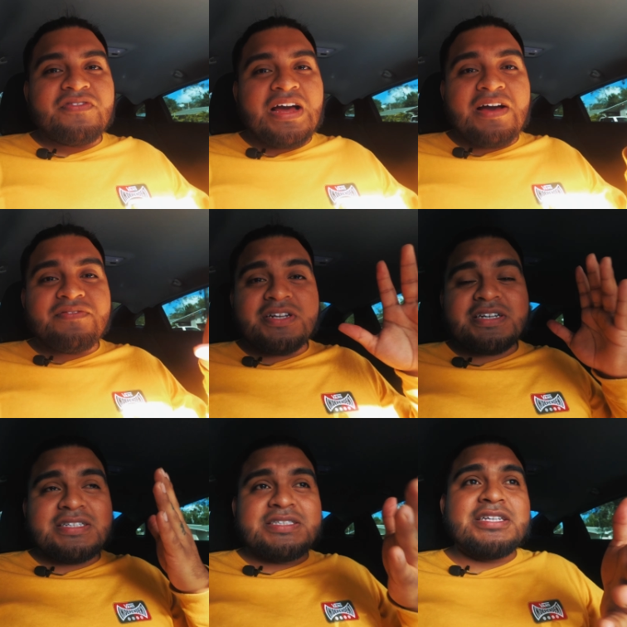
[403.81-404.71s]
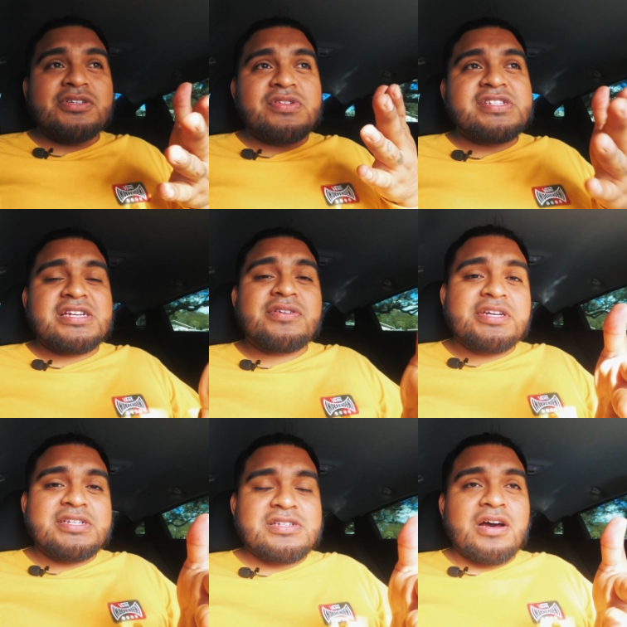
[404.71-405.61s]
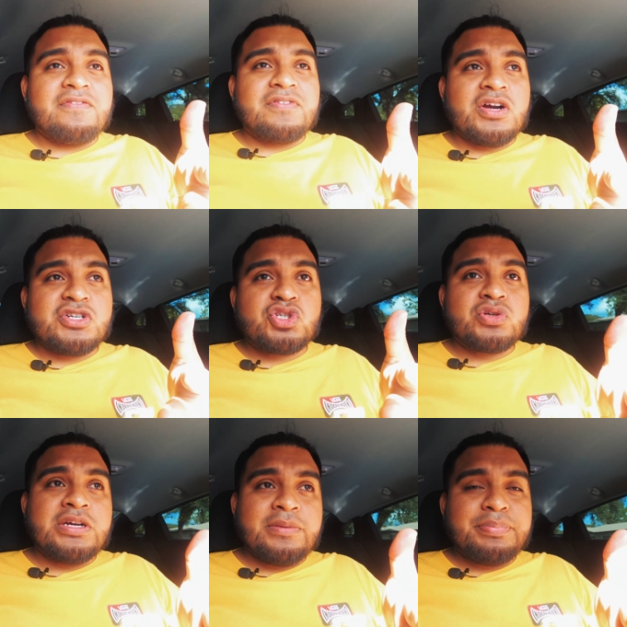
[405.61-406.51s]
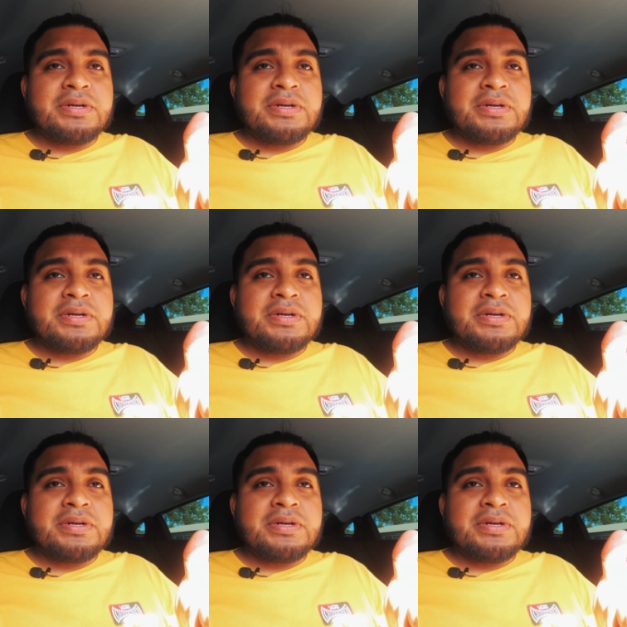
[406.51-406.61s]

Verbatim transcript: having to continue the series of our trip